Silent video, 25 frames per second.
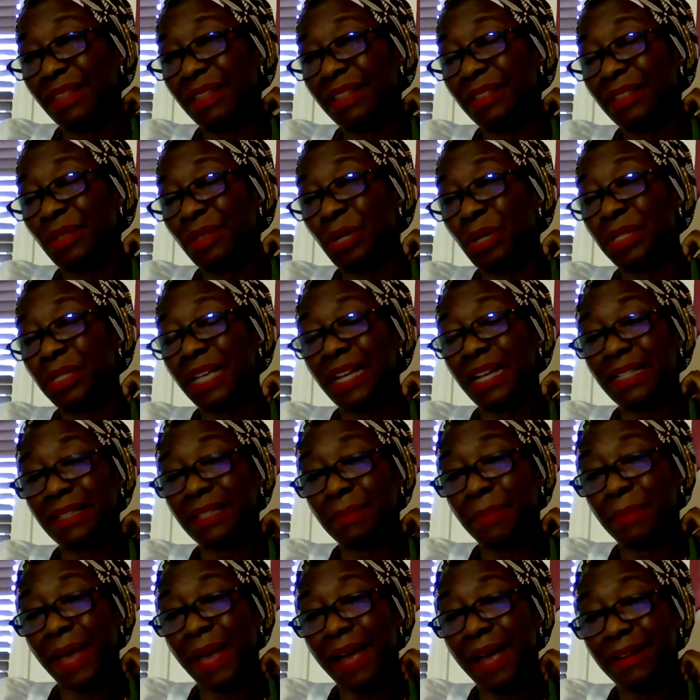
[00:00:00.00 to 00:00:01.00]
not as
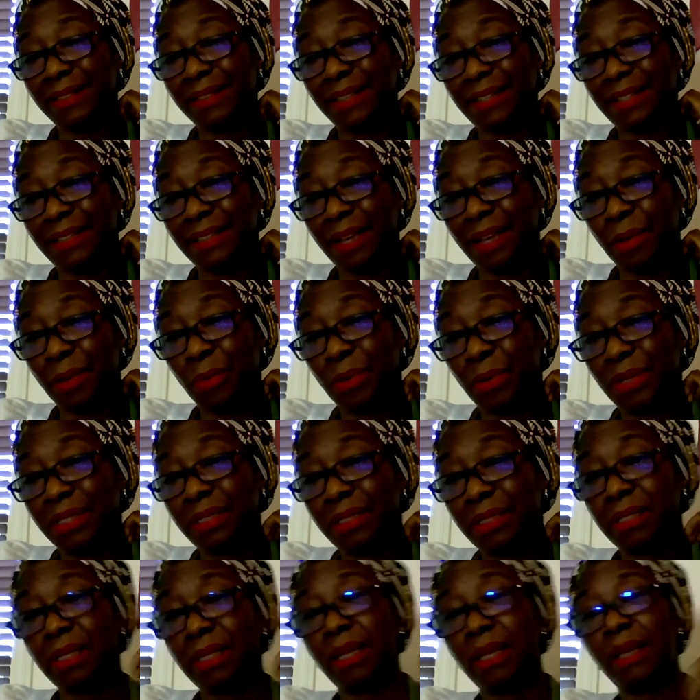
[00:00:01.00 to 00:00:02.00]
embarrassed as I was
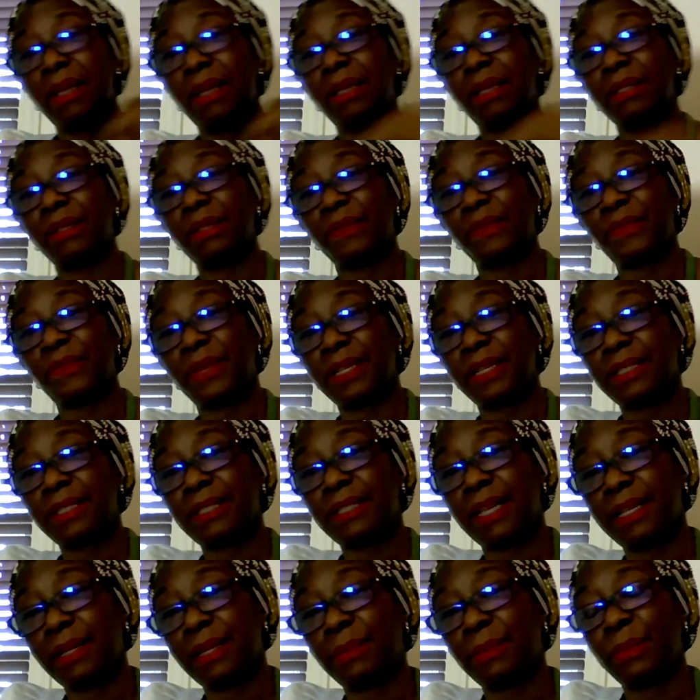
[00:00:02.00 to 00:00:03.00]
the first
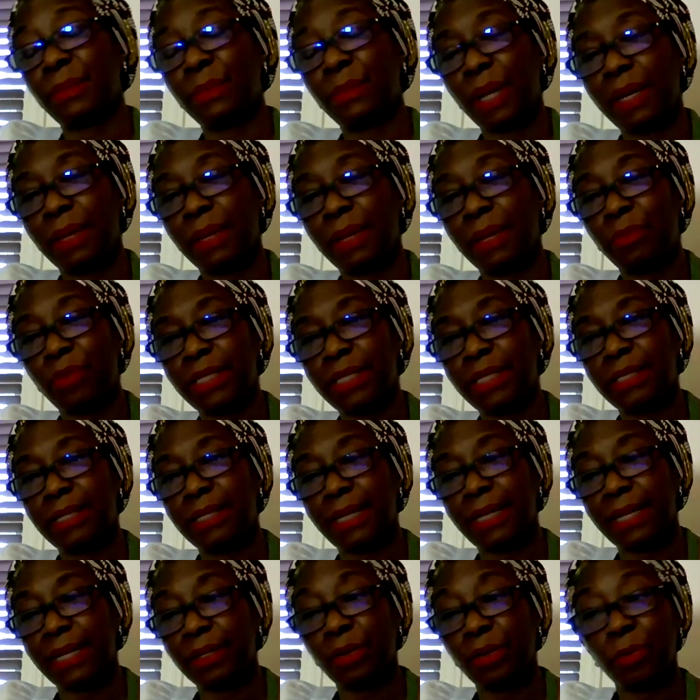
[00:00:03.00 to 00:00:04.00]
time, and I'm ready to
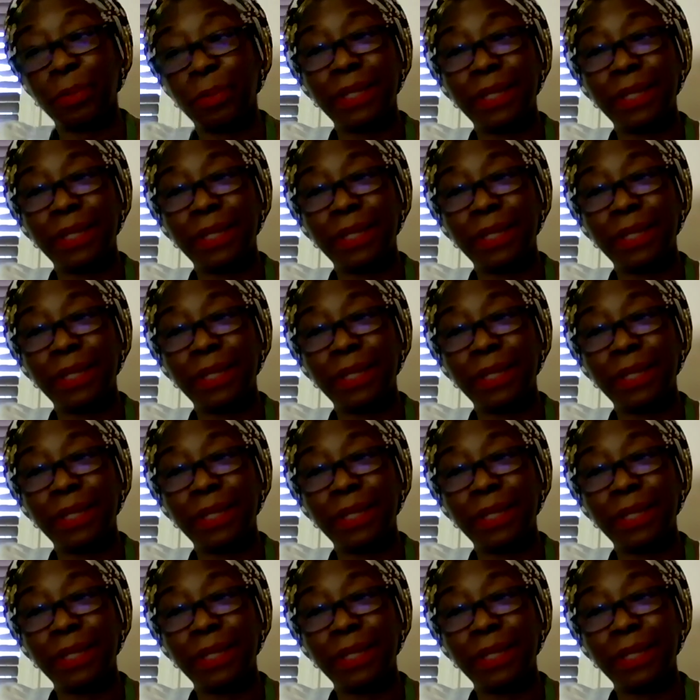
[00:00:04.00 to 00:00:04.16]
let go.